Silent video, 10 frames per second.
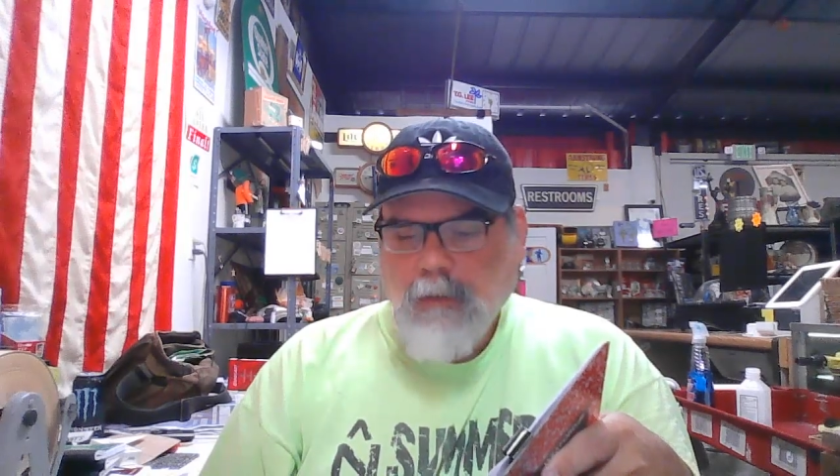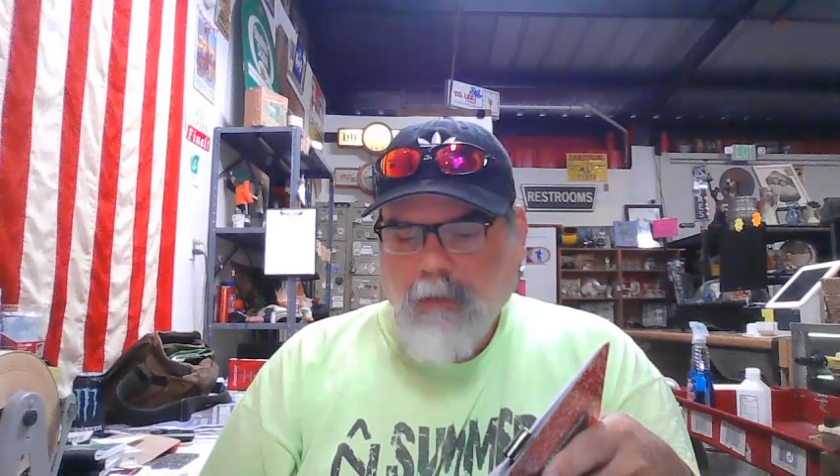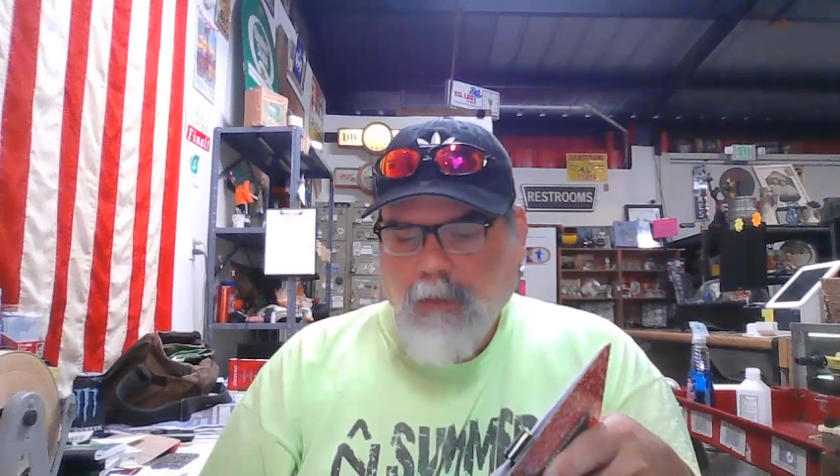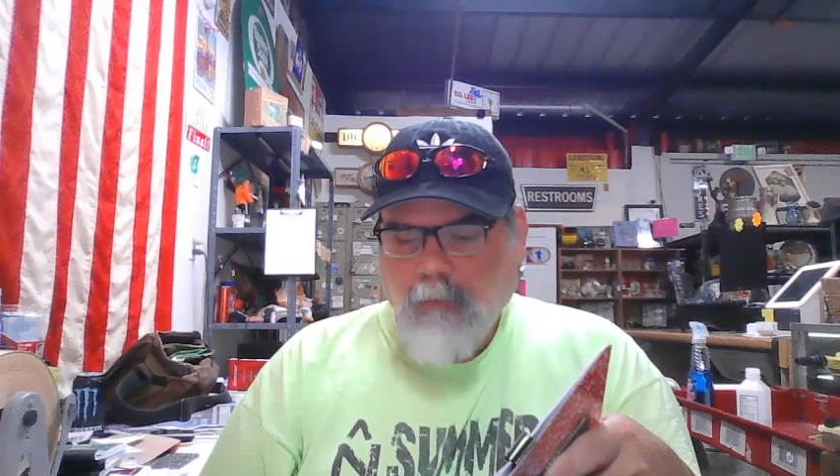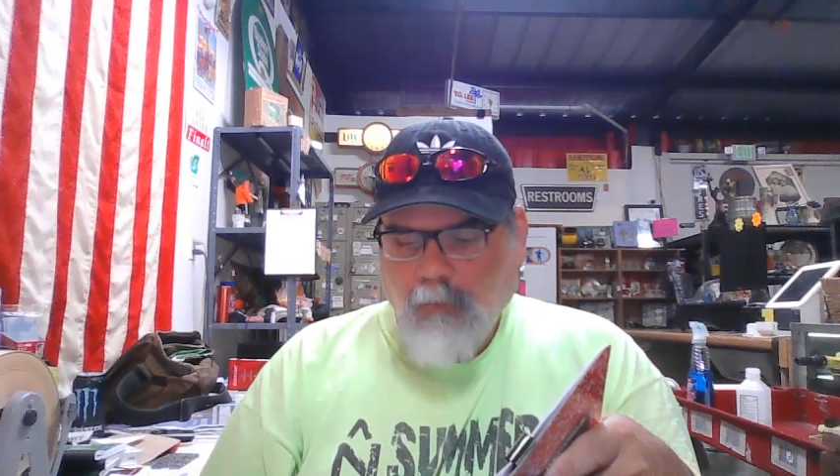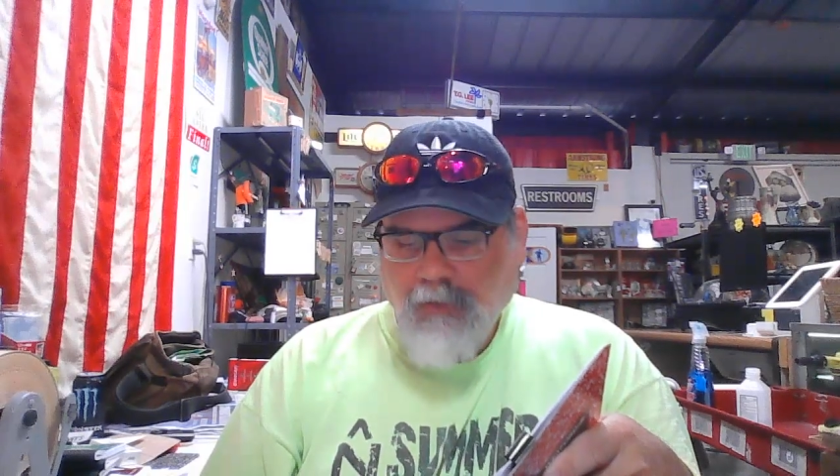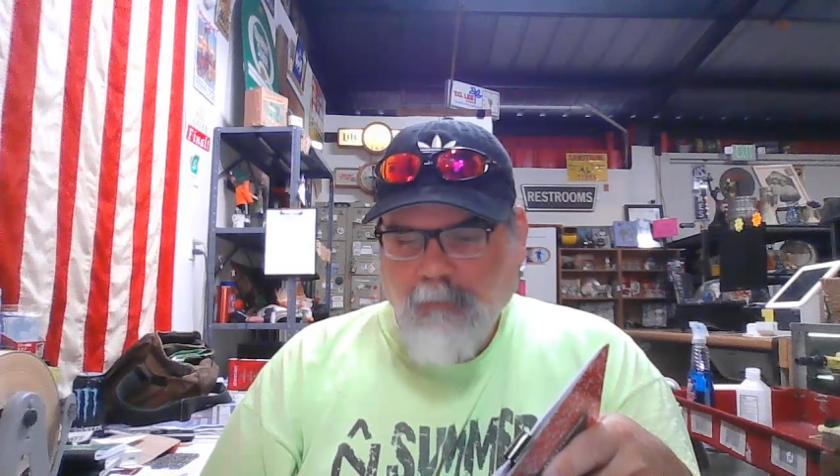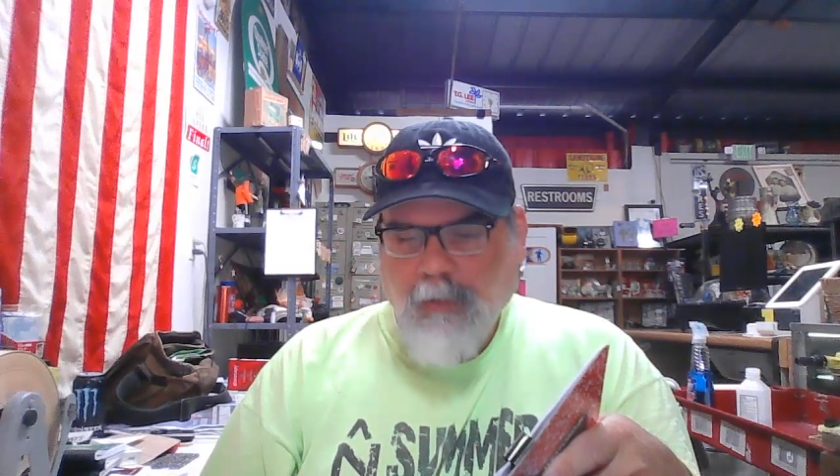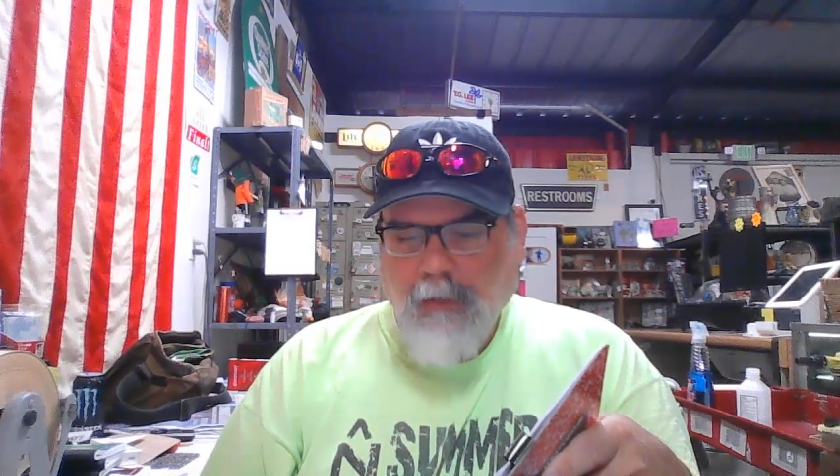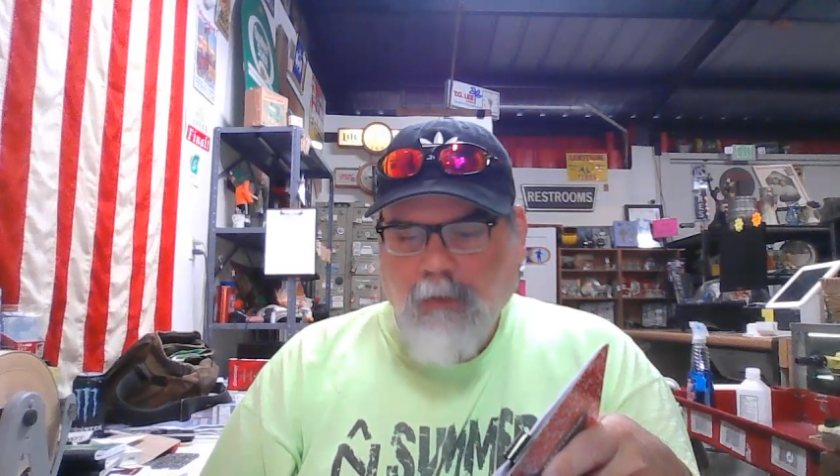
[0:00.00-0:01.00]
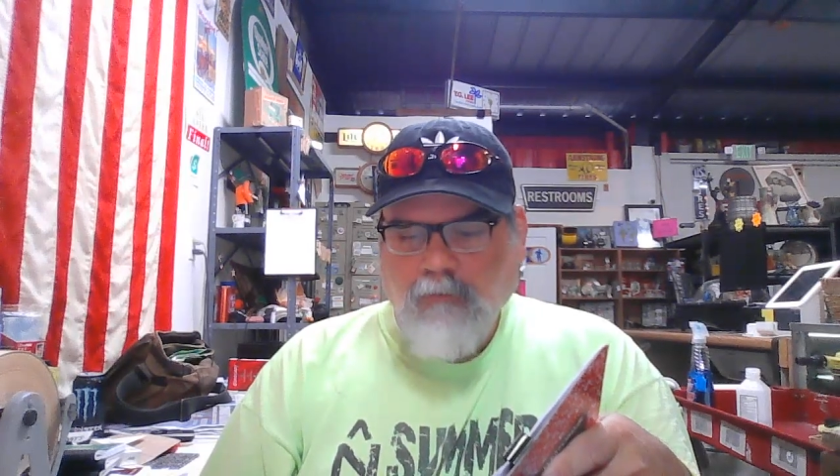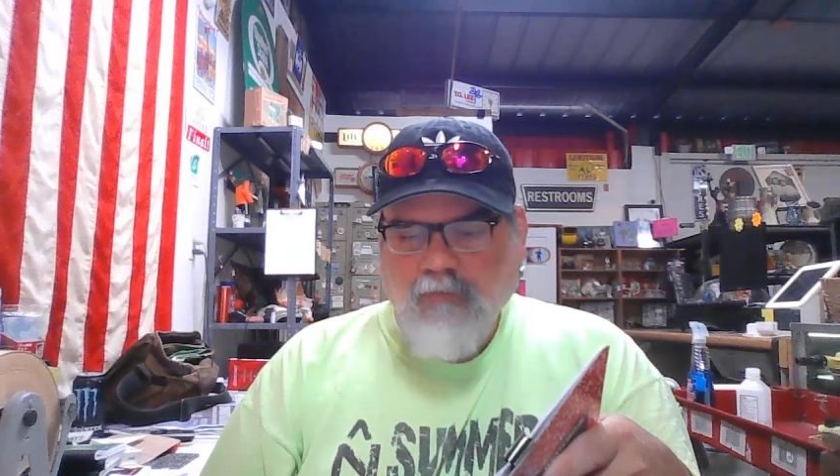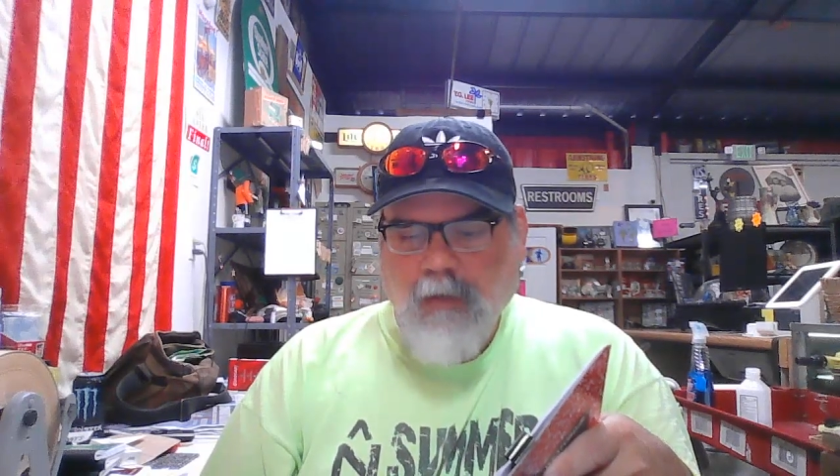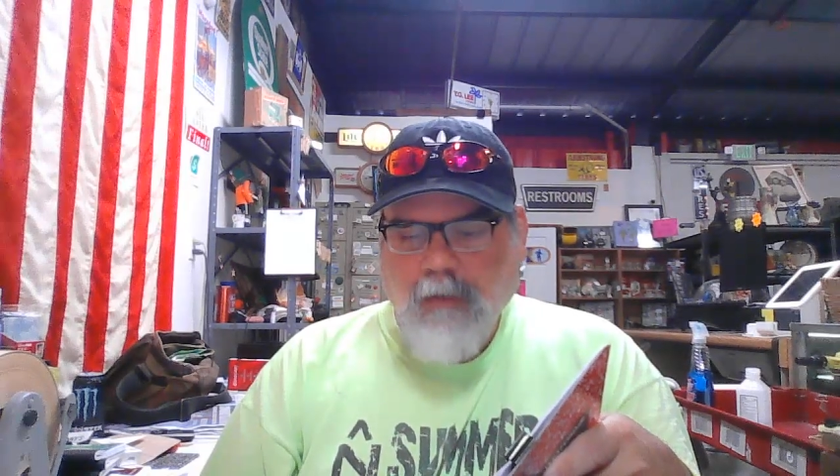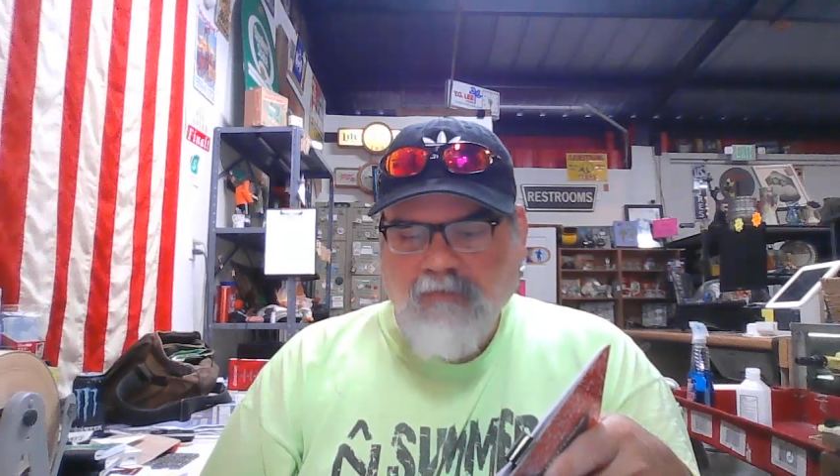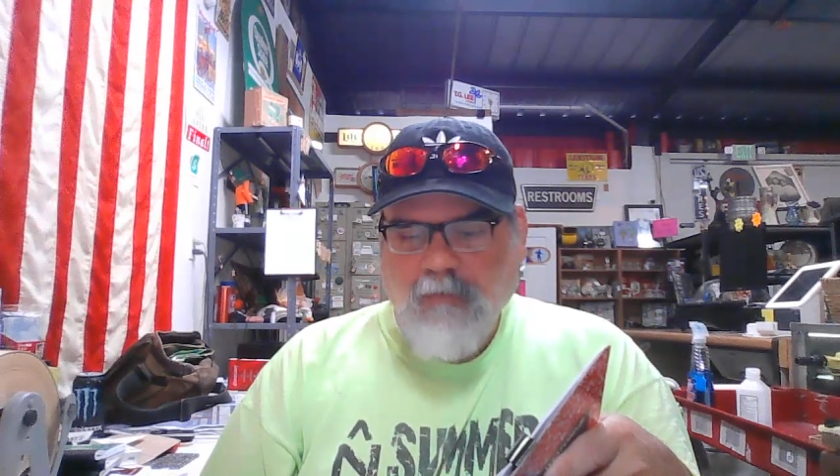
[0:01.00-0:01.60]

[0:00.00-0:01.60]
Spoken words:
We'll get back on track.